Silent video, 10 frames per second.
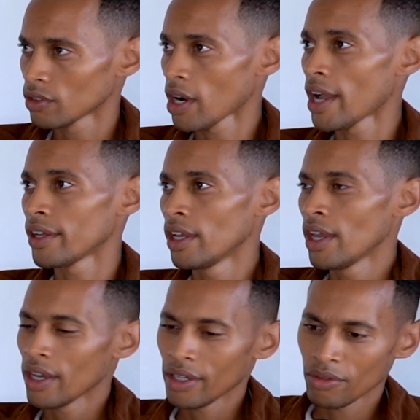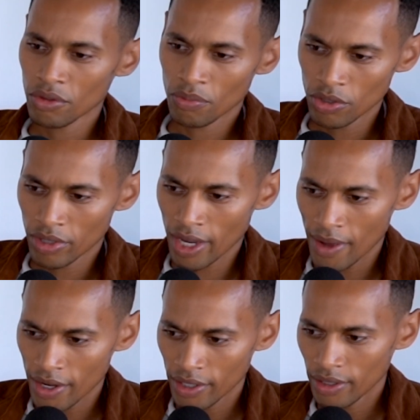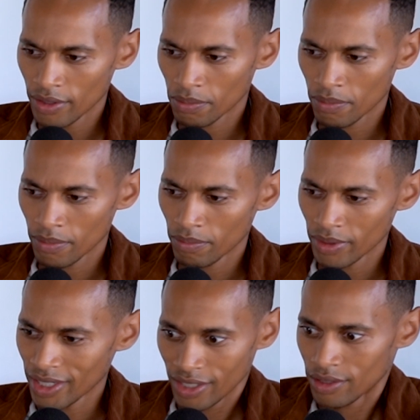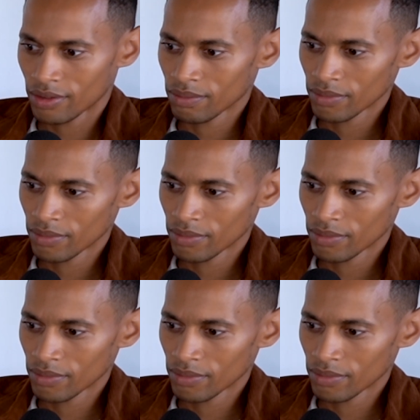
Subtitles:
Right. And when you think about it, it's because